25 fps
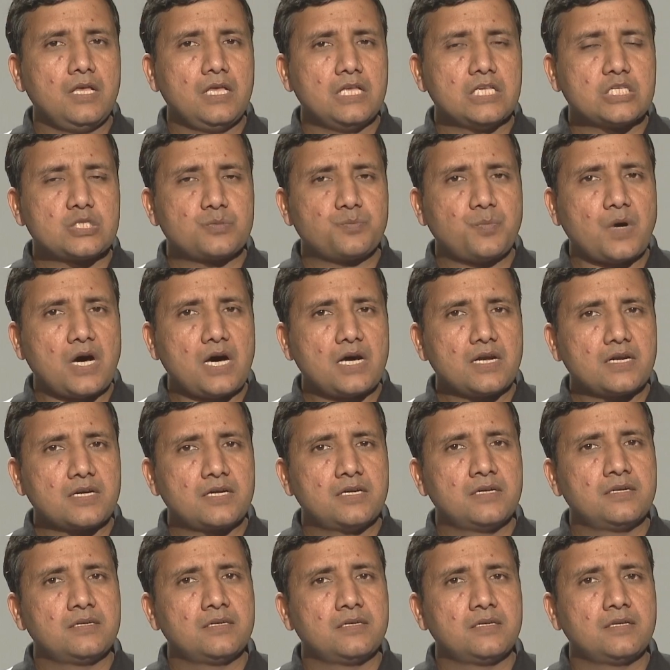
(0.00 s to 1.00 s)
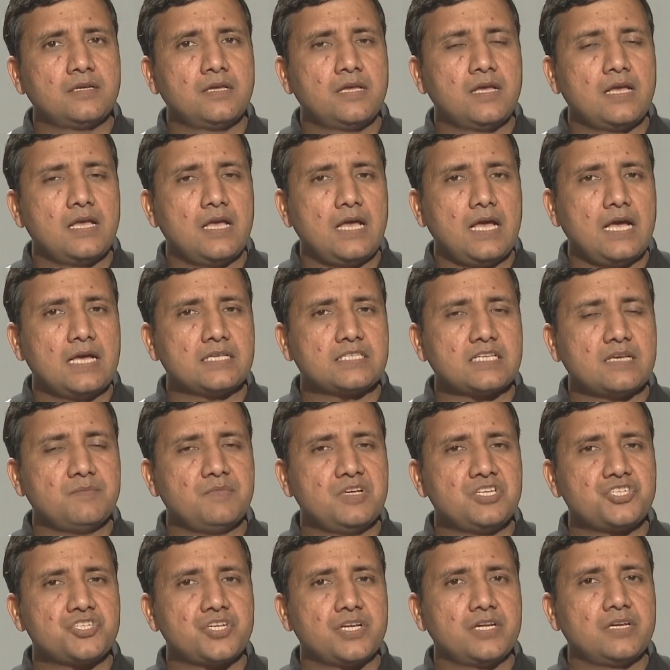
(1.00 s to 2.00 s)
Spark, as I
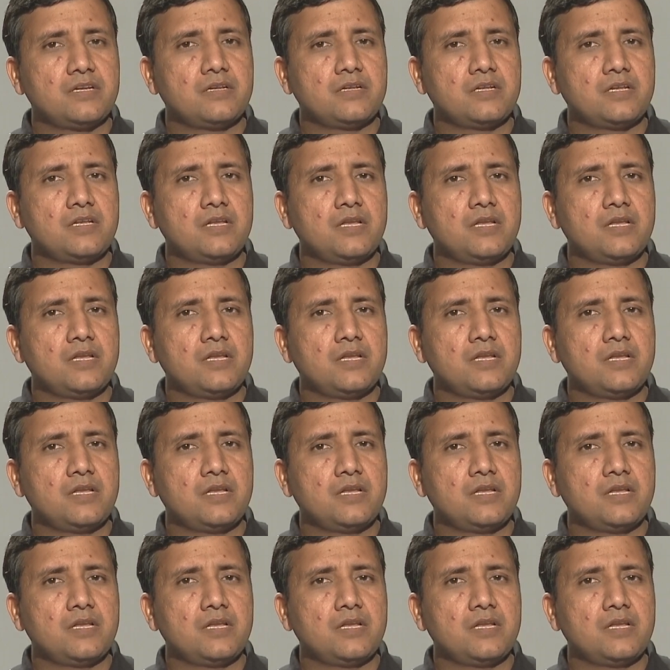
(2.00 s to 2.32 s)
mentioned,